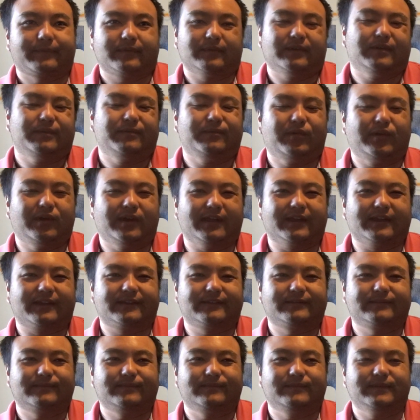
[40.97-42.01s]
more like
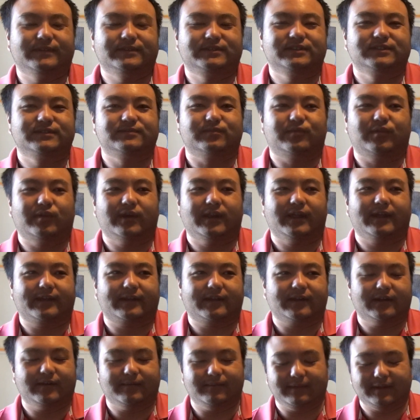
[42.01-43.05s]
it's just more
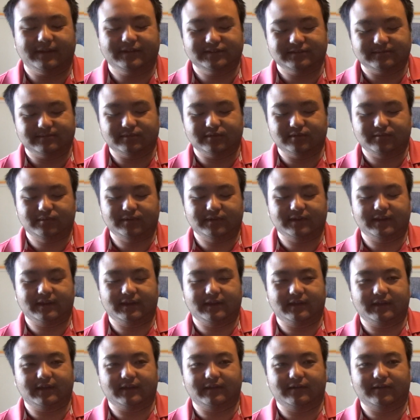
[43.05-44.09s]
like engine
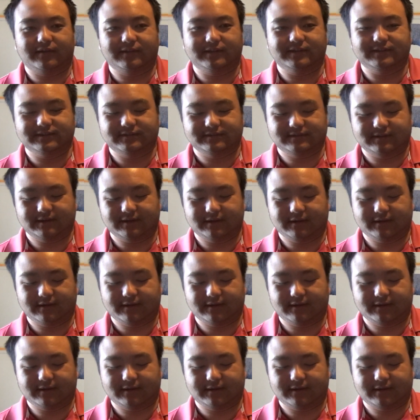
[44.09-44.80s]
blueprinting and all these